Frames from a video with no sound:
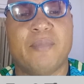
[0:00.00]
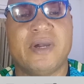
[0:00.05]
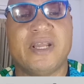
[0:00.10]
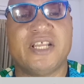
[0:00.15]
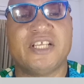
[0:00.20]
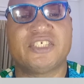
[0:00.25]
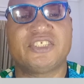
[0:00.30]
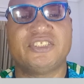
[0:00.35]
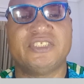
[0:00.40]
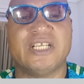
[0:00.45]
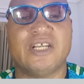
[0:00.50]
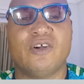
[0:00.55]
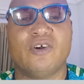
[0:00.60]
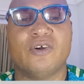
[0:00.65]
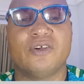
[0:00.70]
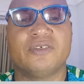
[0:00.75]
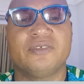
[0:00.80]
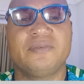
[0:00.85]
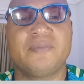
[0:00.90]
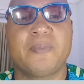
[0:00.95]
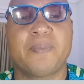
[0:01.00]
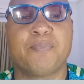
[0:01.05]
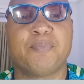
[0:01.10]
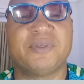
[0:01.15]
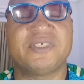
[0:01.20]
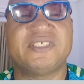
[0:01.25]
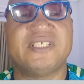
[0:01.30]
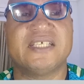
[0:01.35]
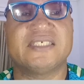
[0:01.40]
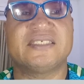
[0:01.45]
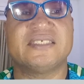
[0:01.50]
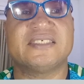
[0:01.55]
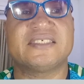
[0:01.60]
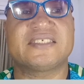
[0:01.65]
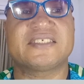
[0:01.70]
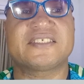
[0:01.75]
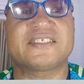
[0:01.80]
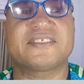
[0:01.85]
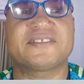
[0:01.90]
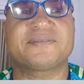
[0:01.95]
manage their own
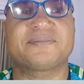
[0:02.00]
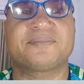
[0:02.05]
businesses.